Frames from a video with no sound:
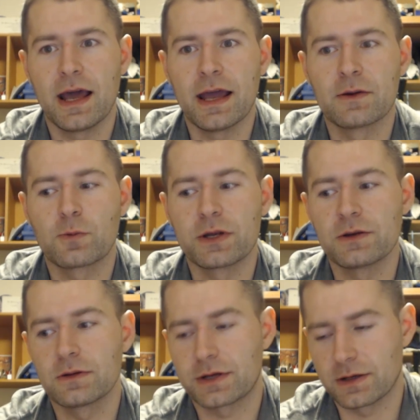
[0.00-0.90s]
And when
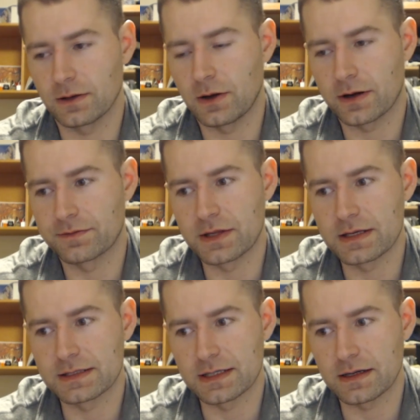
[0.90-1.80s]
you look at a lot of
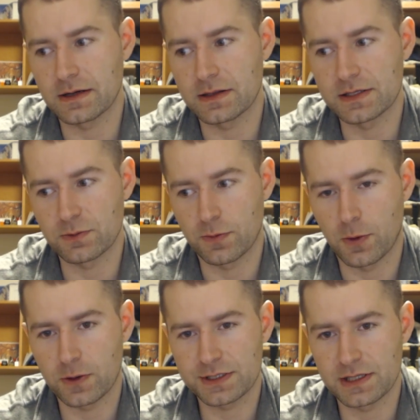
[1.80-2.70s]
these
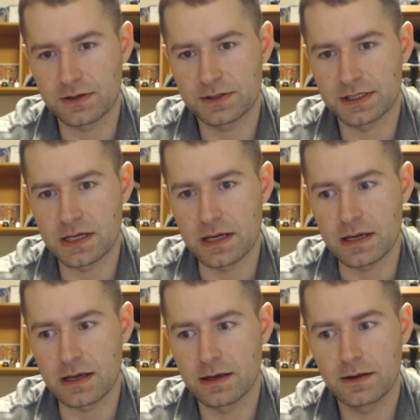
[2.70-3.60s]
reports that you
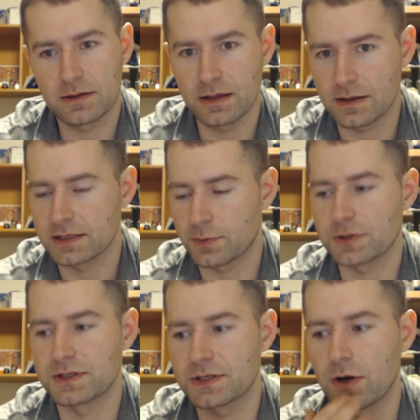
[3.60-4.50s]
see, this
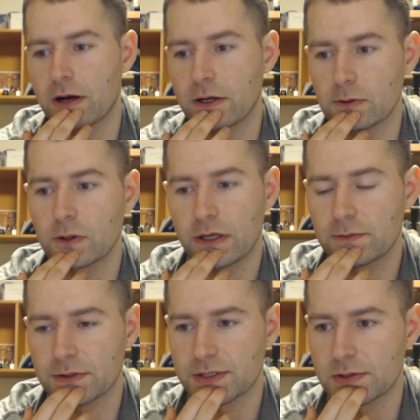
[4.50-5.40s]
person's gone out
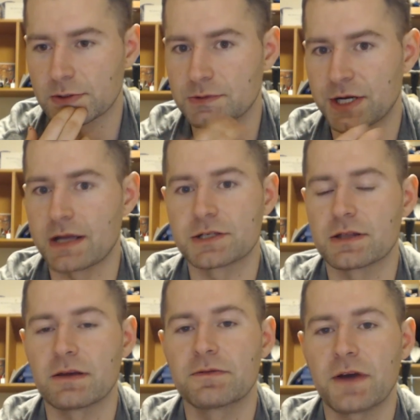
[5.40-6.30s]
looking for social change
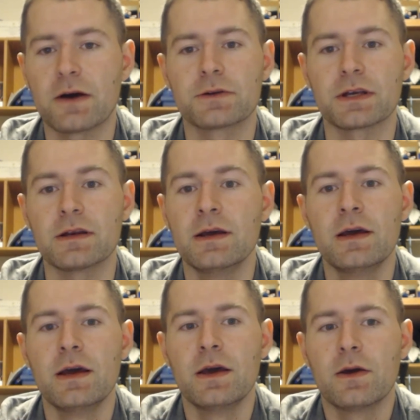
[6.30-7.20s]
and they found it,